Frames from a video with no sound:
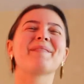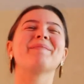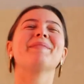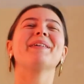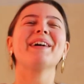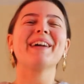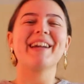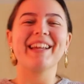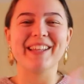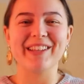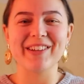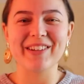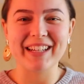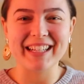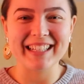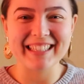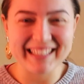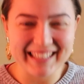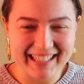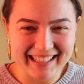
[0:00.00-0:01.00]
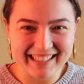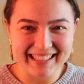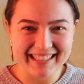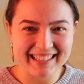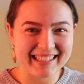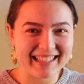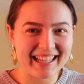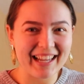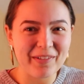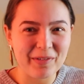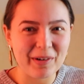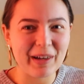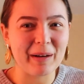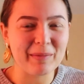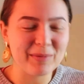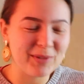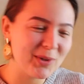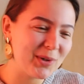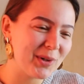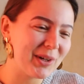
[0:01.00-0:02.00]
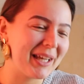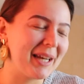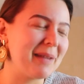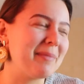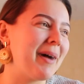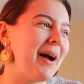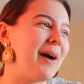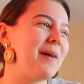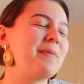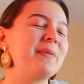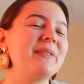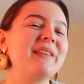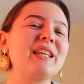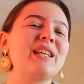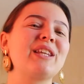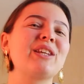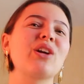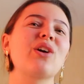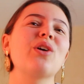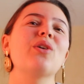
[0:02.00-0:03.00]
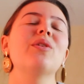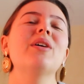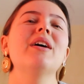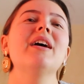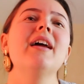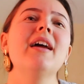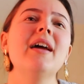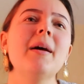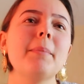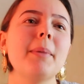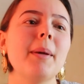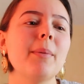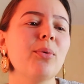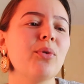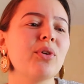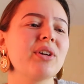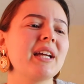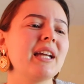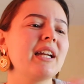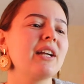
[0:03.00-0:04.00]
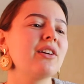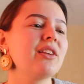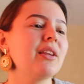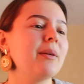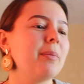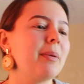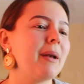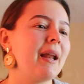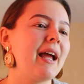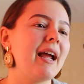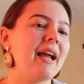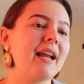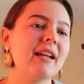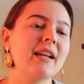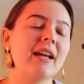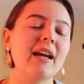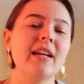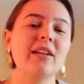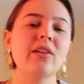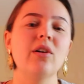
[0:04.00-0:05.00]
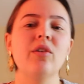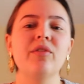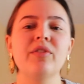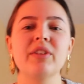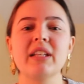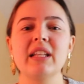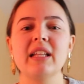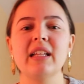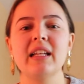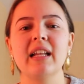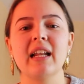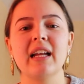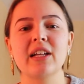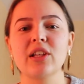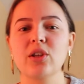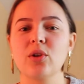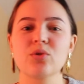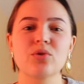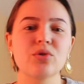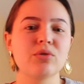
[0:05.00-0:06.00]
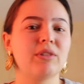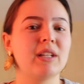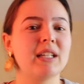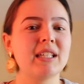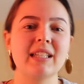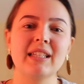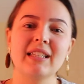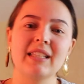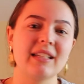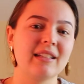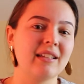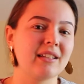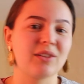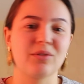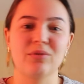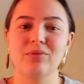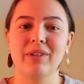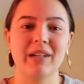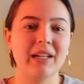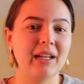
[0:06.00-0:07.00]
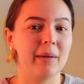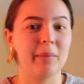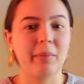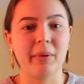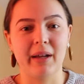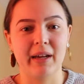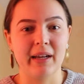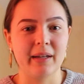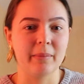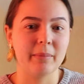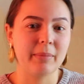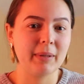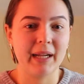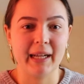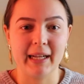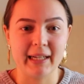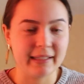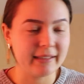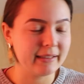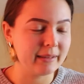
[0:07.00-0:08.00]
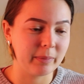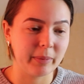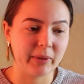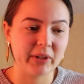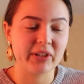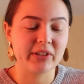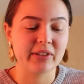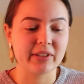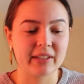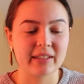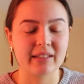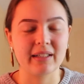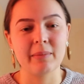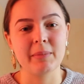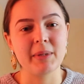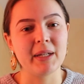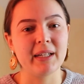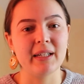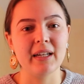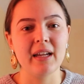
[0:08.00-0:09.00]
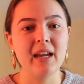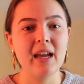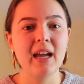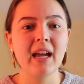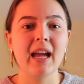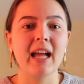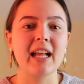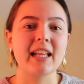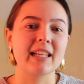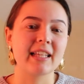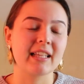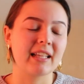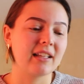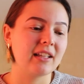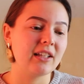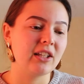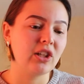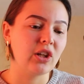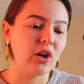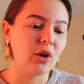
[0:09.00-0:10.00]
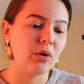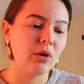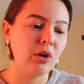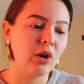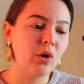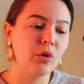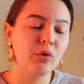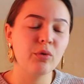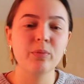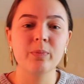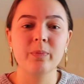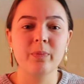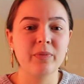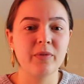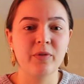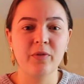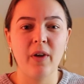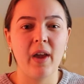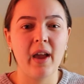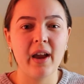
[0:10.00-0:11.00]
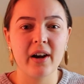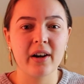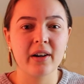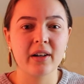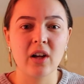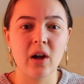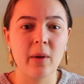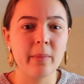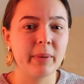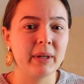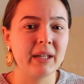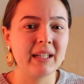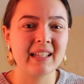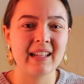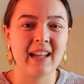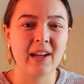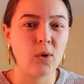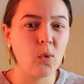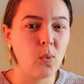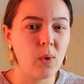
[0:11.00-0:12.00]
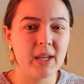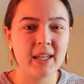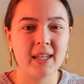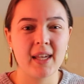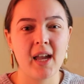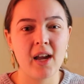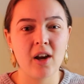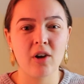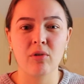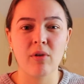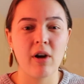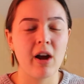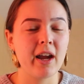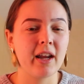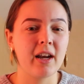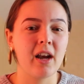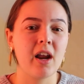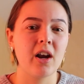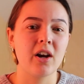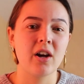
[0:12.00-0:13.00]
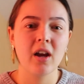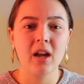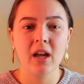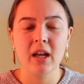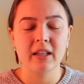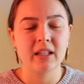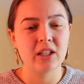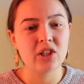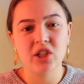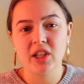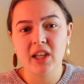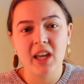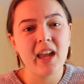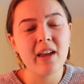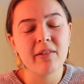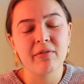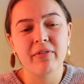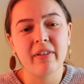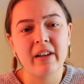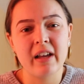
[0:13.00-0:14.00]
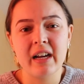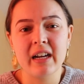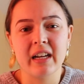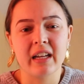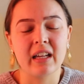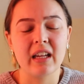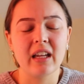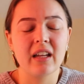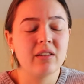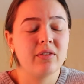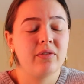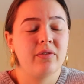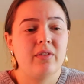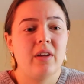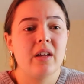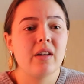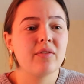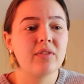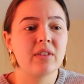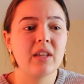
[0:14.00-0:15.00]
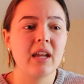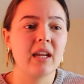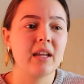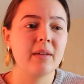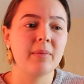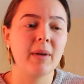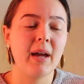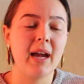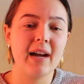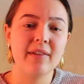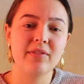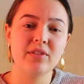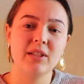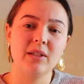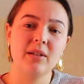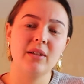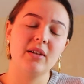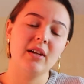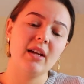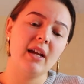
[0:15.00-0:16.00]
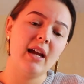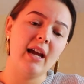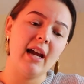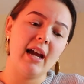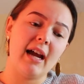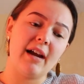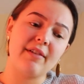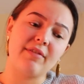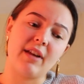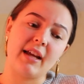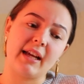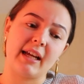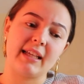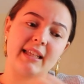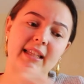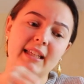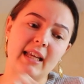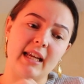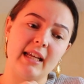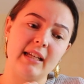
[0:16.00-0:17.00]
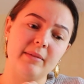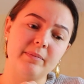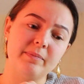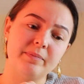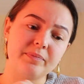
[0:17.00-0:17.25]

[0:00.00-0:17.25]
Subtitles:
but you can see what I'm talking about. So people are getting on the plane, and obviously like social distancing doesn't really apply in planes because I mean it's, you know, low fare companies like Wizz Air, Ryanair, they just can't fly if they have to have like a seat